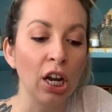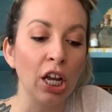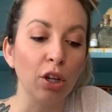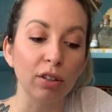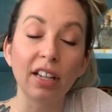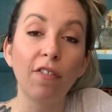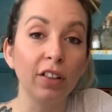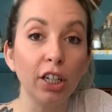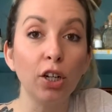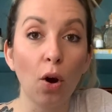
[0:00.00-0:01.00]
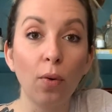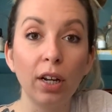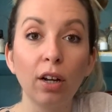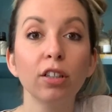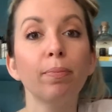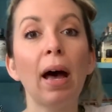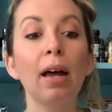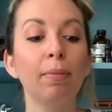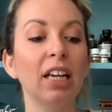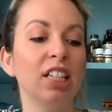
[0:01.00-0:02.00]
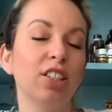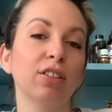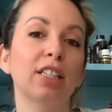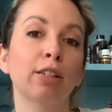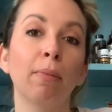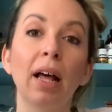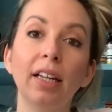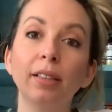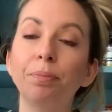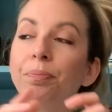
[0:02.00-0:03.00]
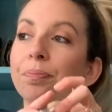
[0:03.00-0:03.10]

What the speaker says: You'll definitely know when it goes bad because you'll smell it.